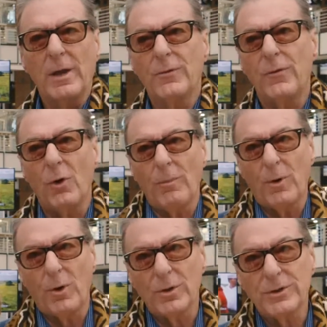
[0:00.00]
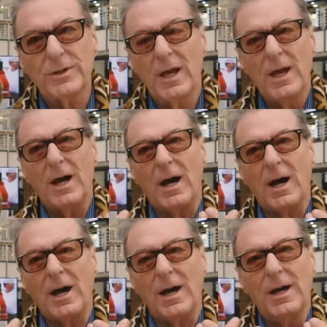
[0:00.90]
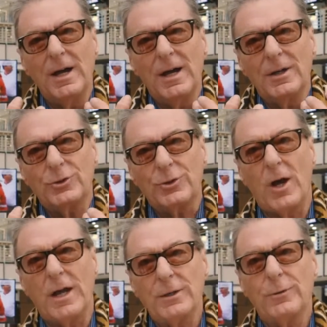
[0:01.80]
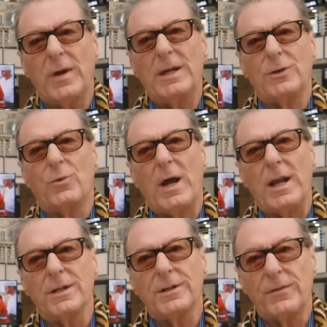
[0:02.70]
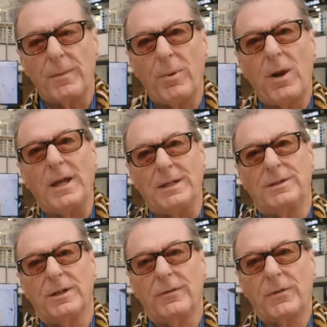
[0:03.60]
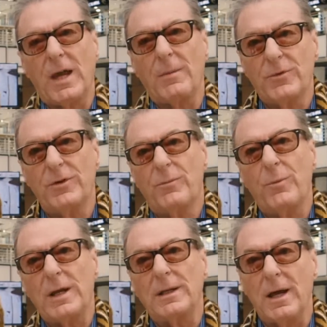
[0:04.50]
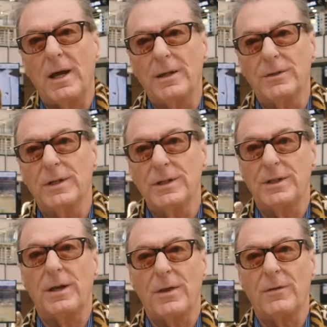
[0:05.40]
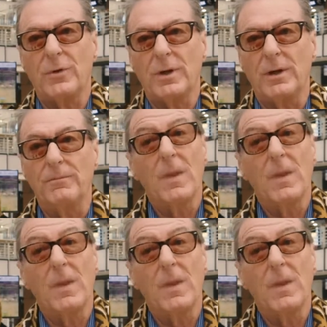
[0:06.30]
And Paws are trying to raise awareness of the plight of captive bred lions in South Africa.